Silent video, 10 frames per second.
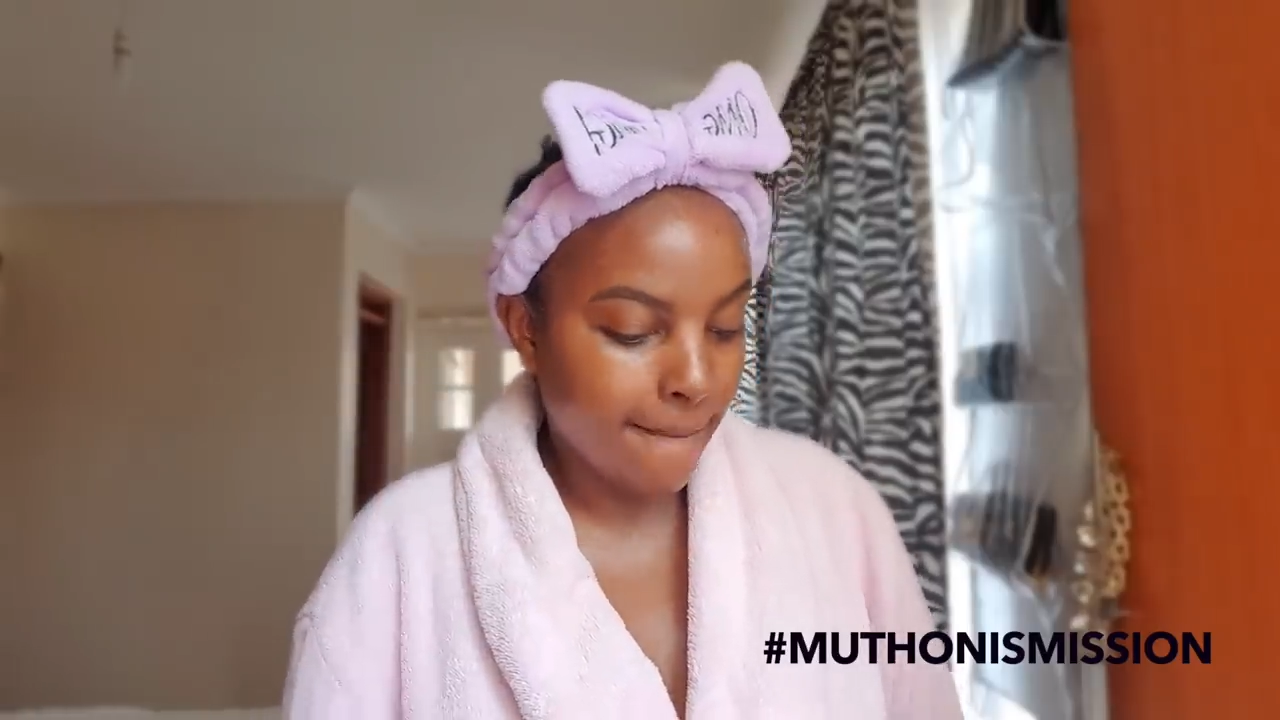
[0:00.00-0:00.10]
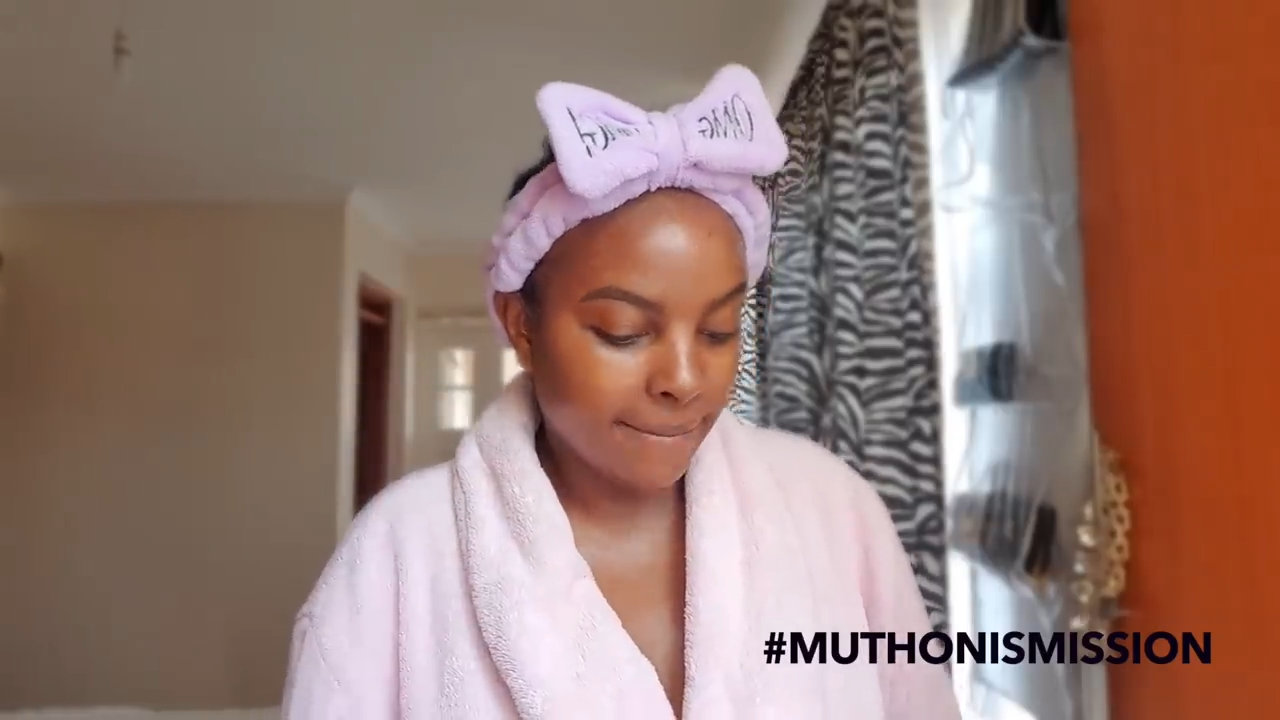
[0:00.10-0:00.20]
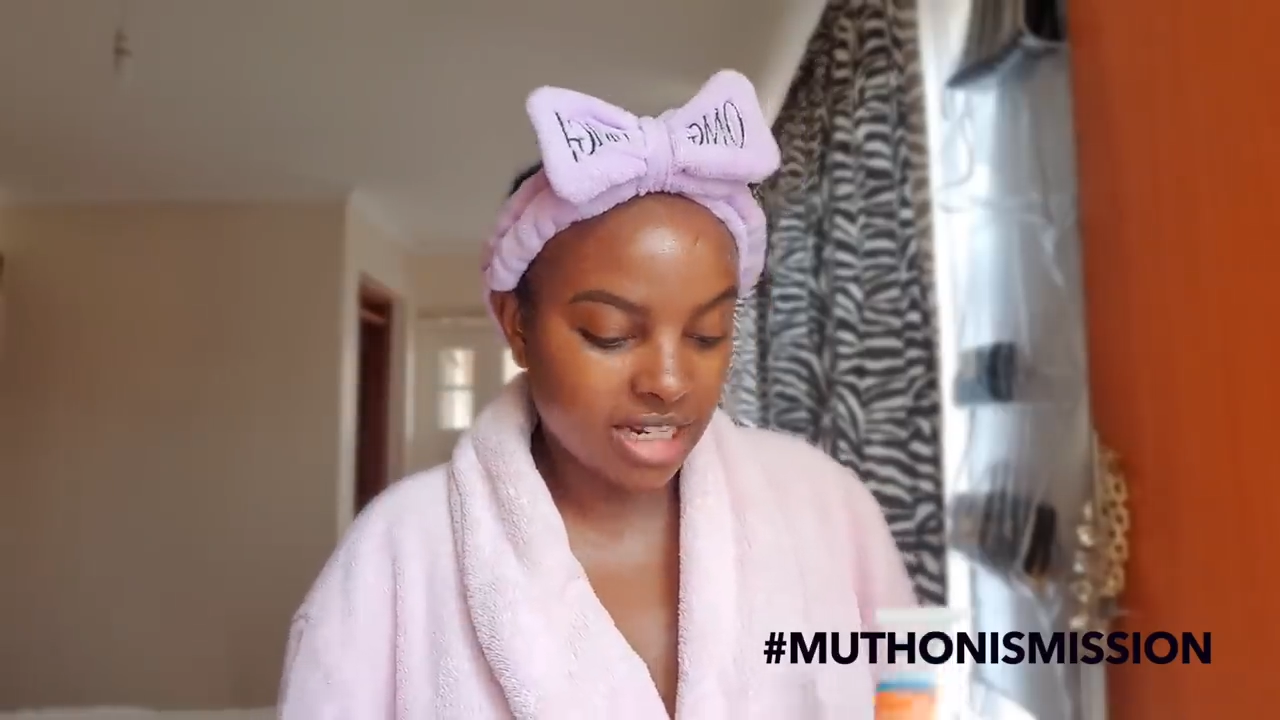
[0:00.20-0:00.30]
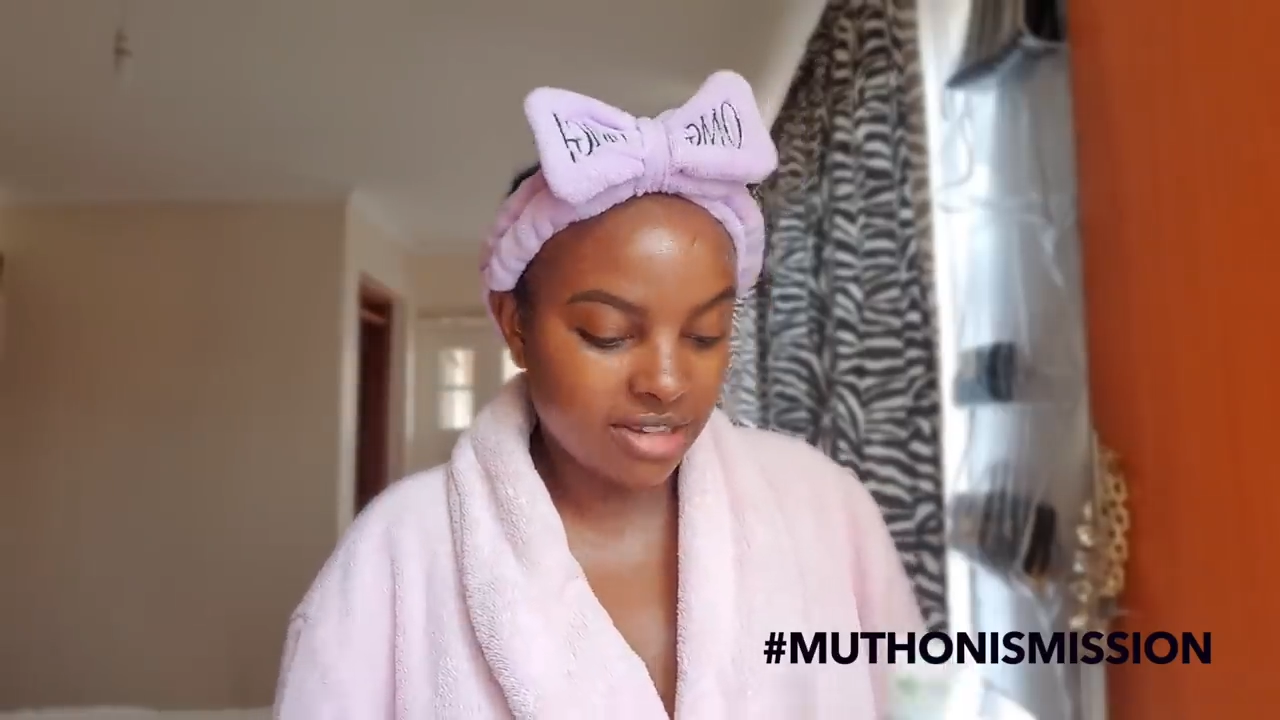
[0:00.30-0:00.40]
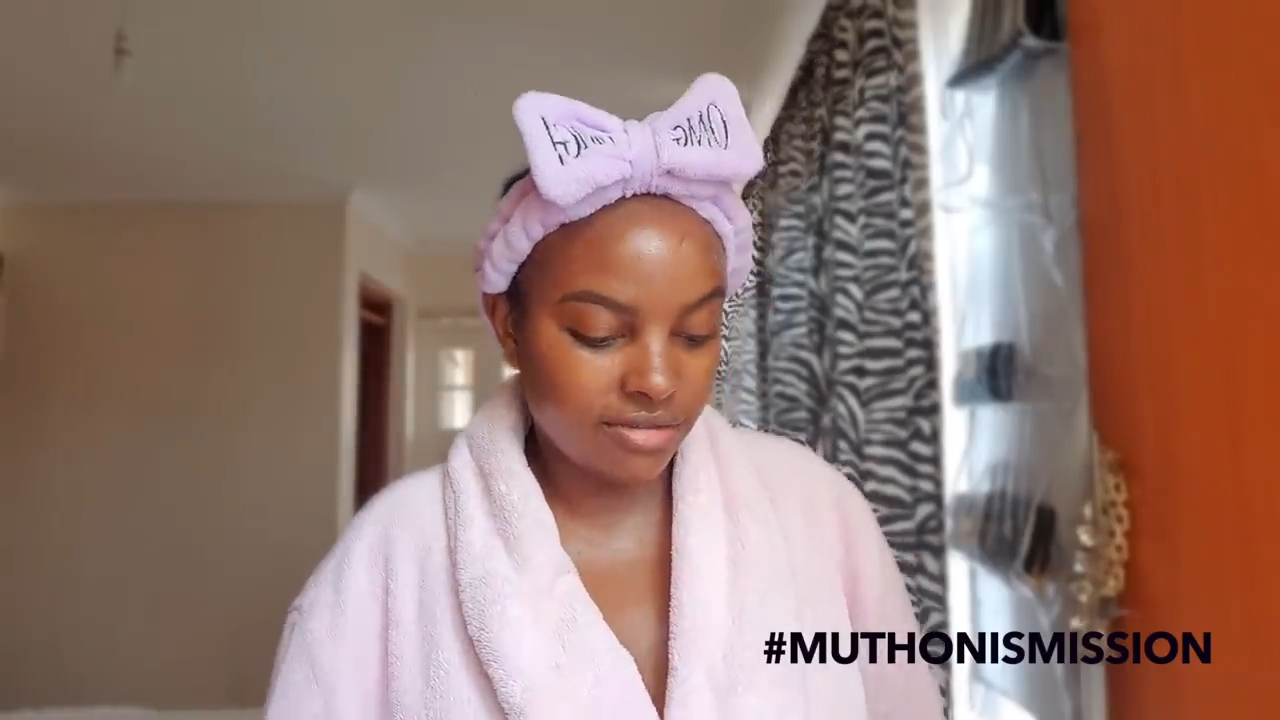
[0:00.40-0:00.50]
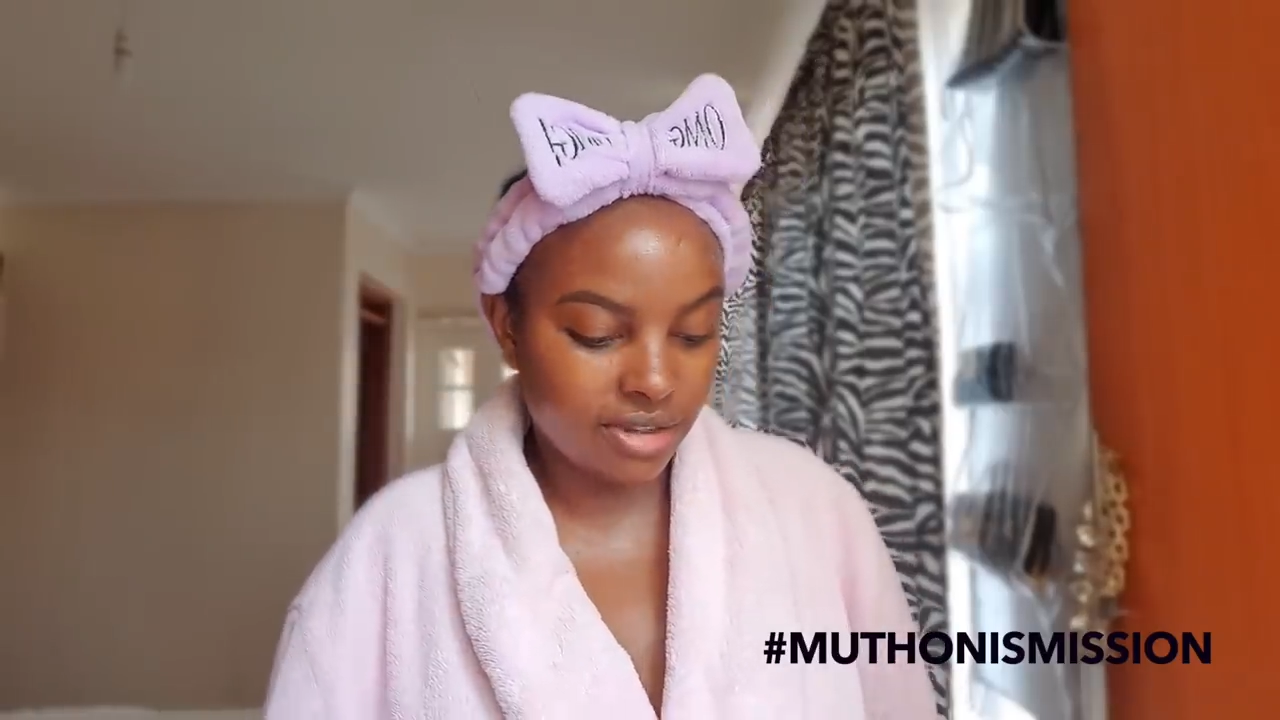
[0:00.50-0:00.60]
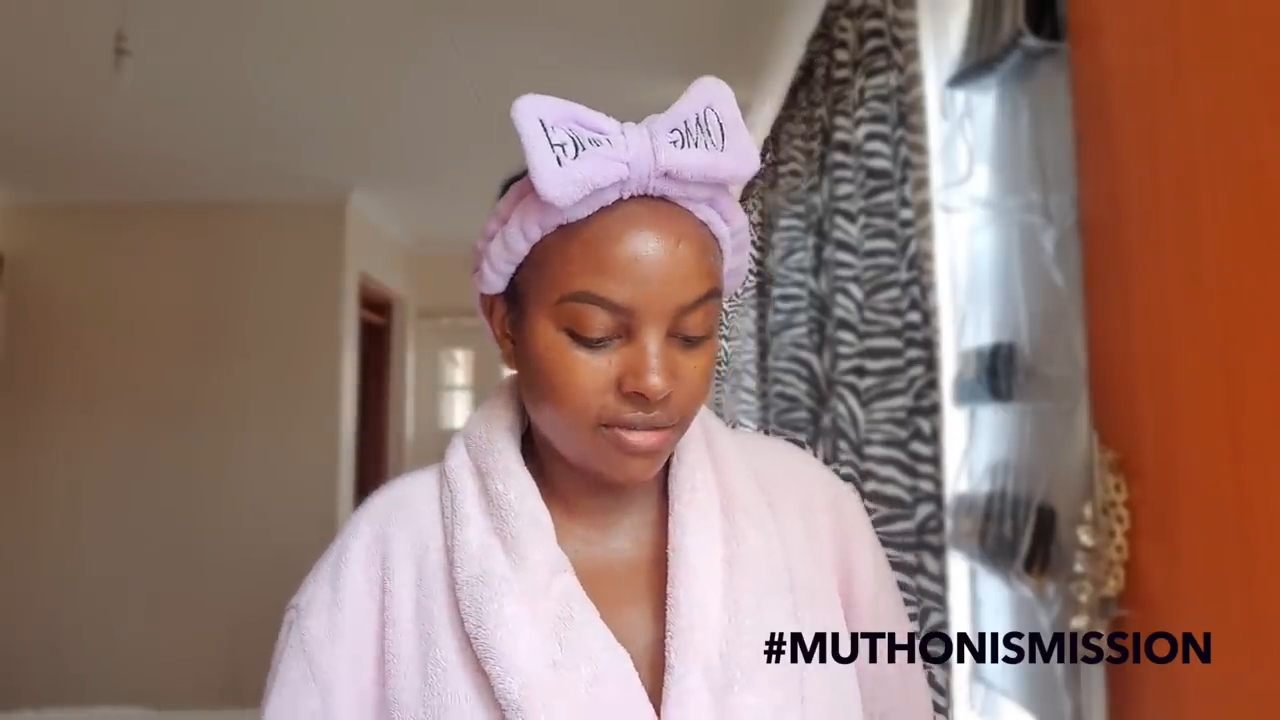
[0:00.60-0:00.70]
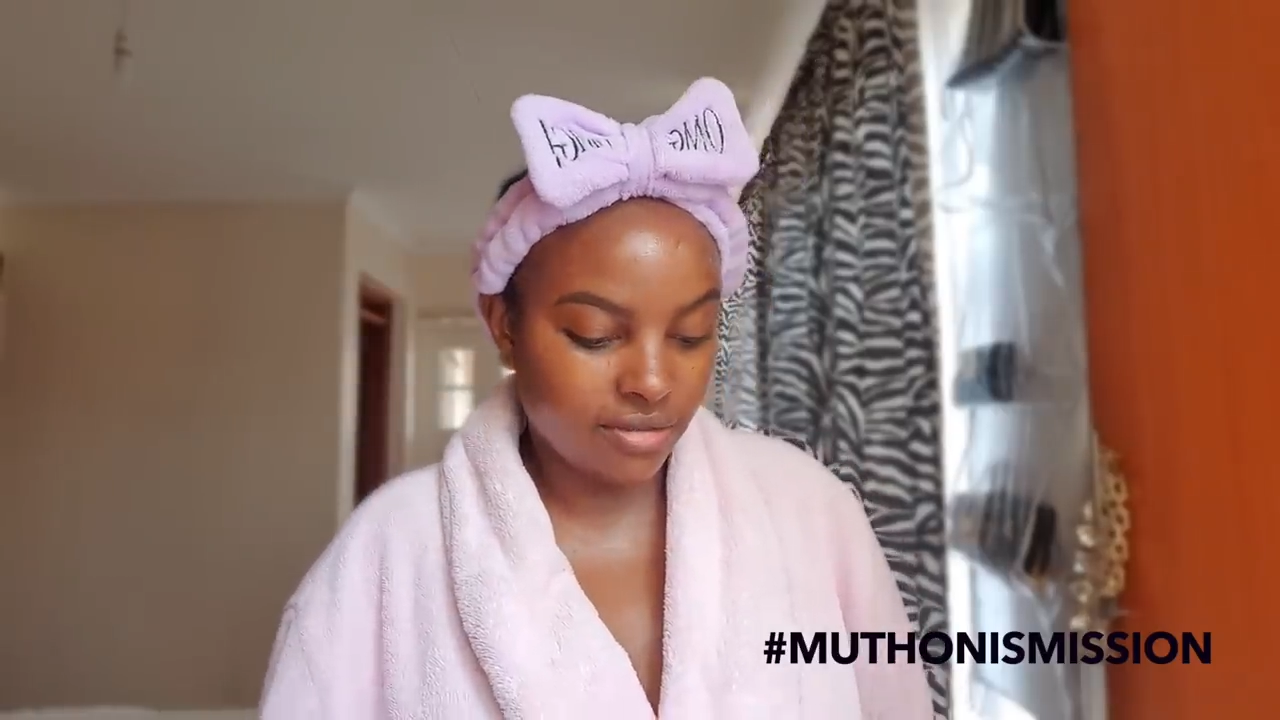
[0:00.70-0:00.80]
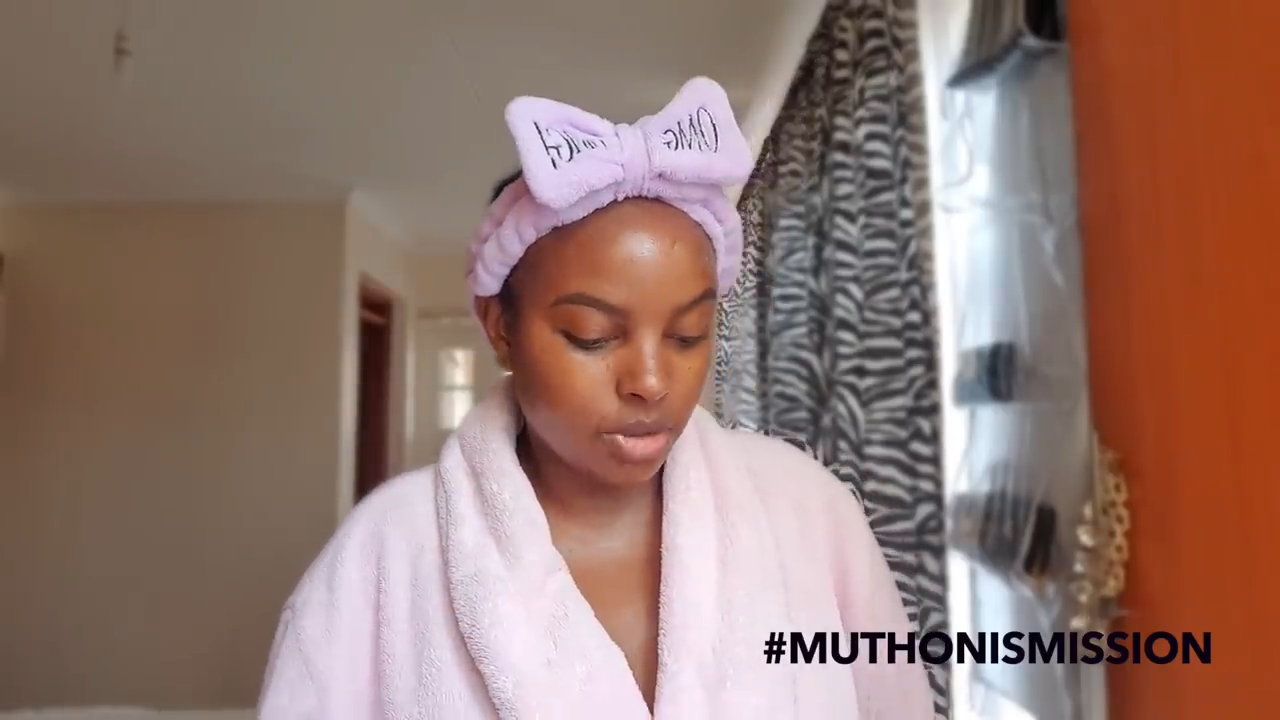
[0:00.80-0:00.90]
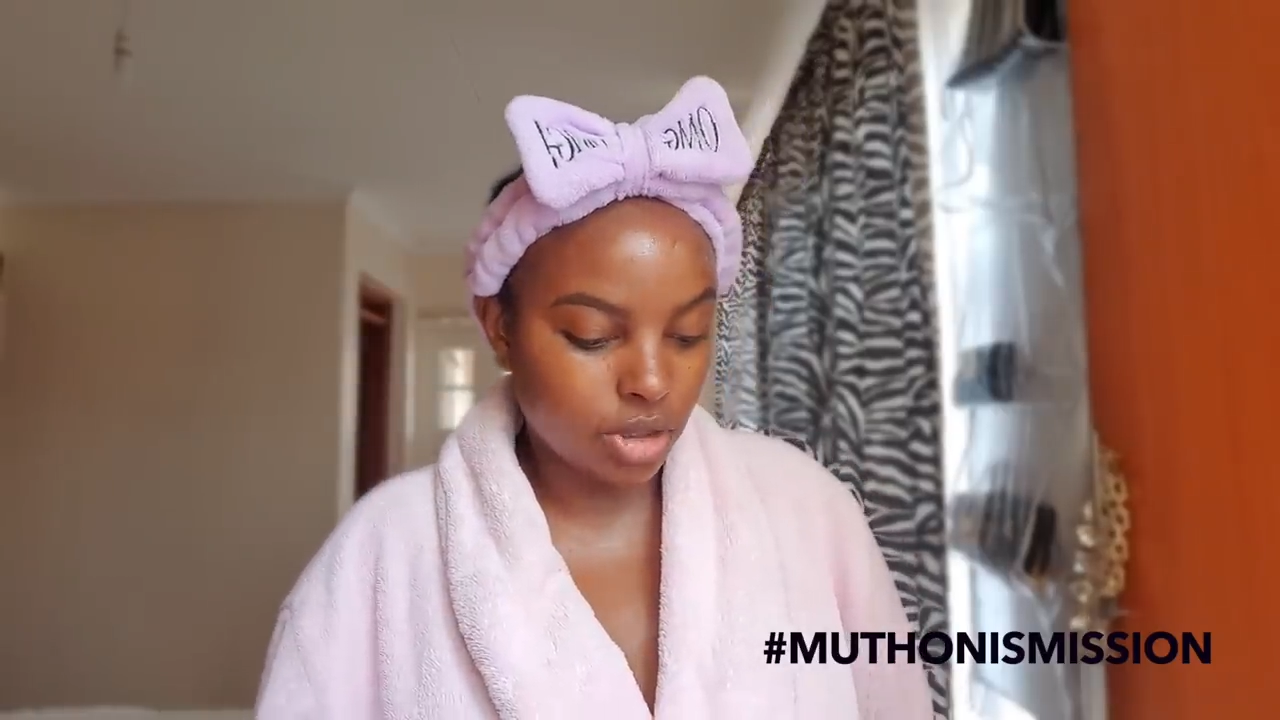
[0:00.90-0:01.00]
but if
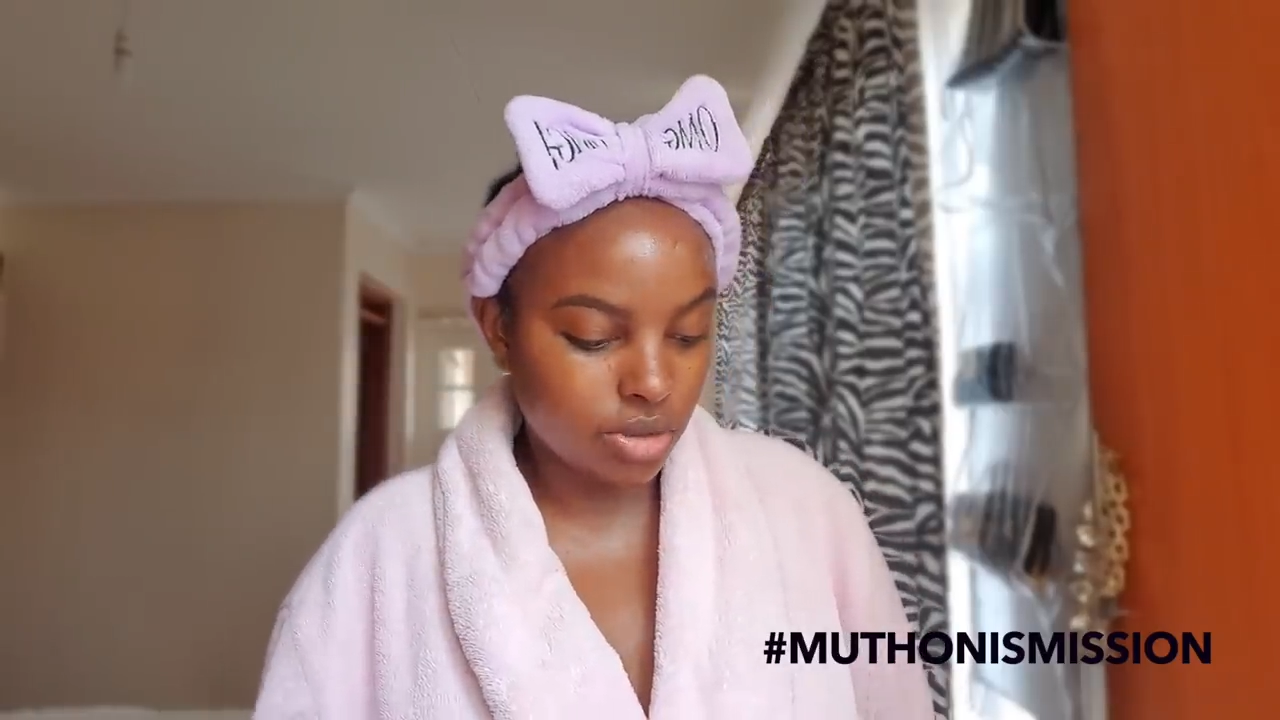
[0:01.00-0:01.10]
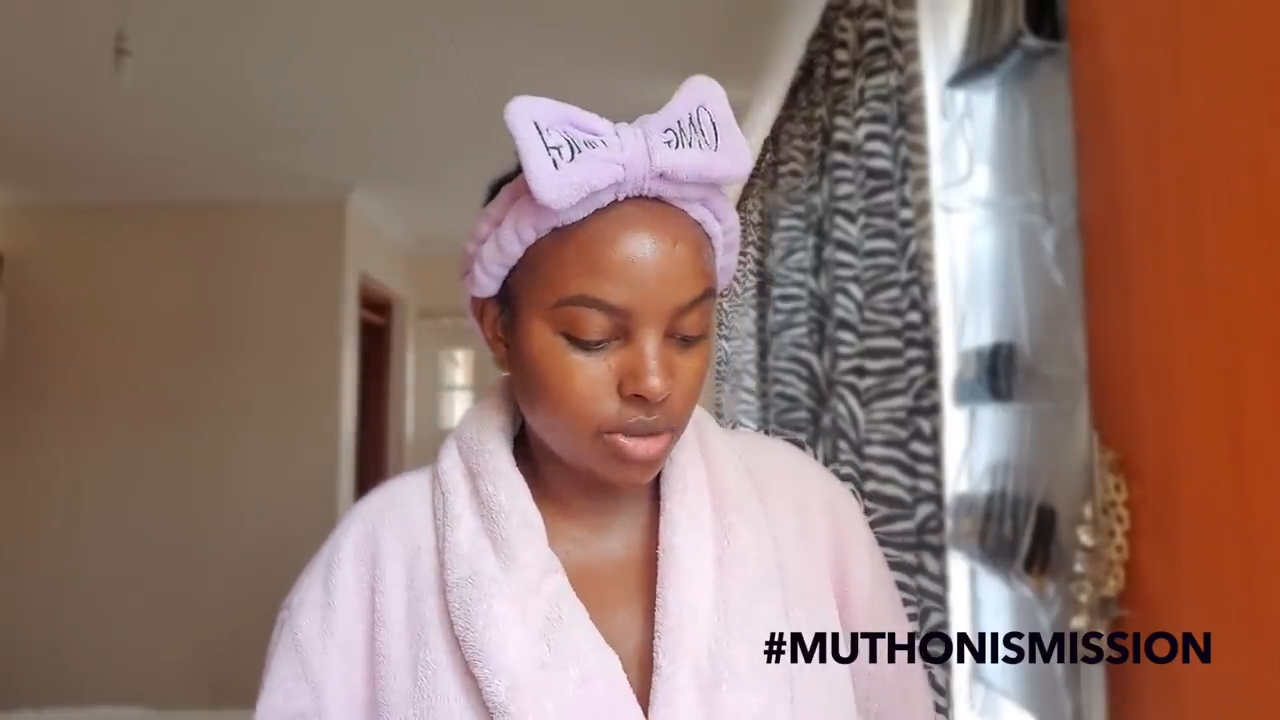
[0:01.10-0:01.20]
if i'm not